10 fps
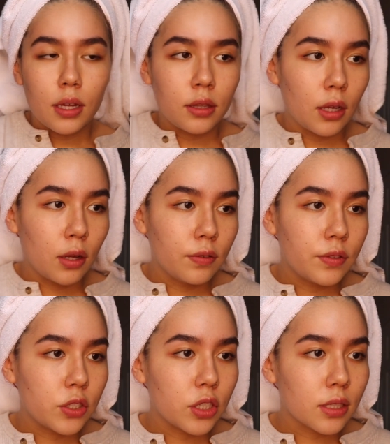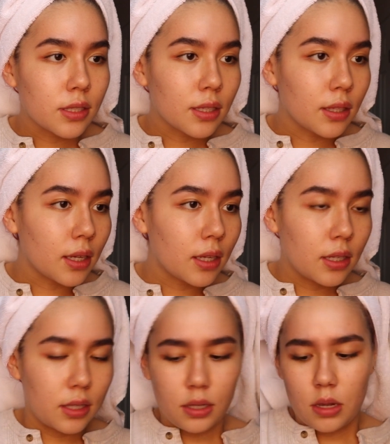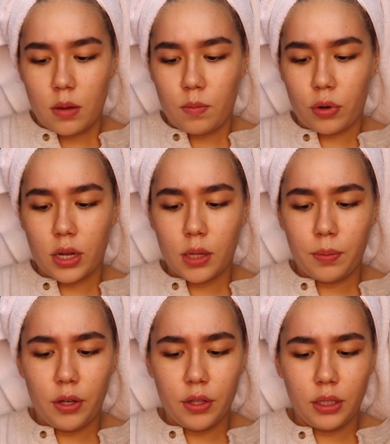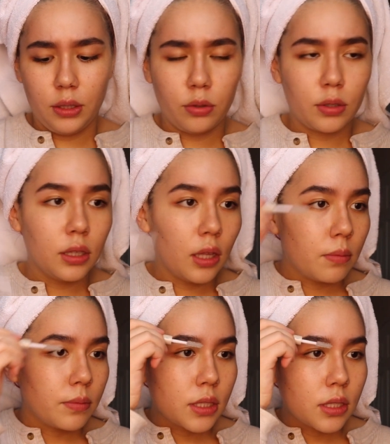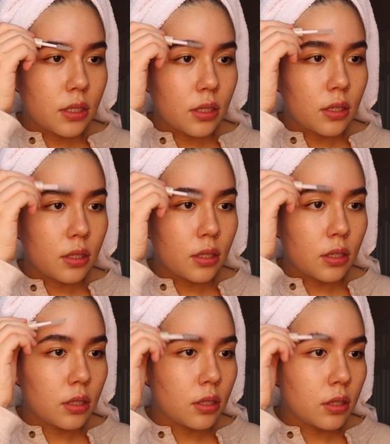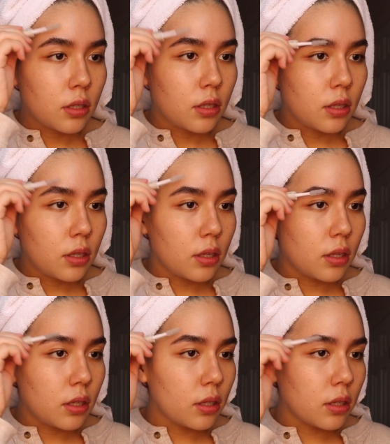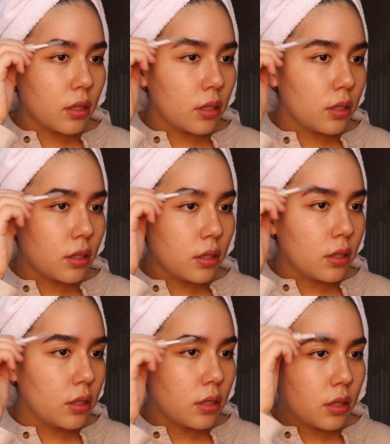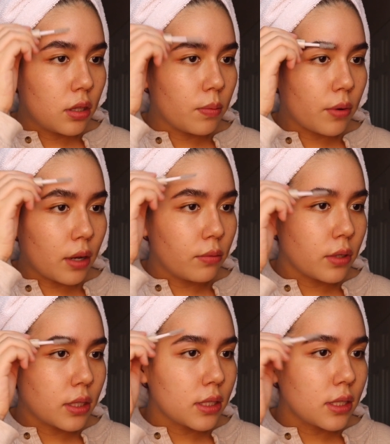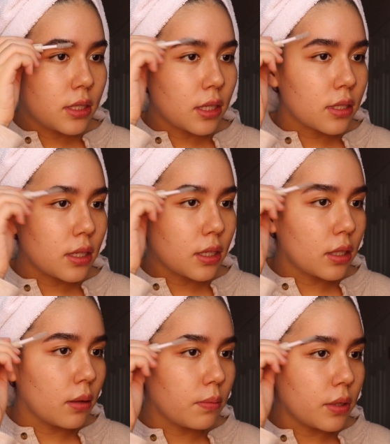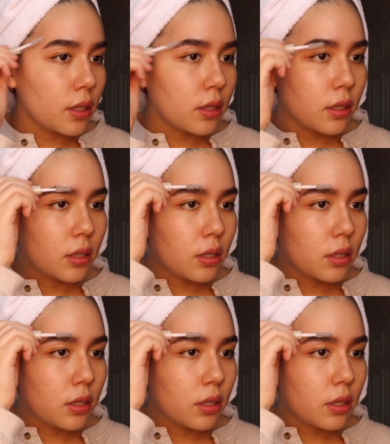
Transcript: And the e.l.f. is just to like break up all the little clumps in the brown one, because it does get clumpy.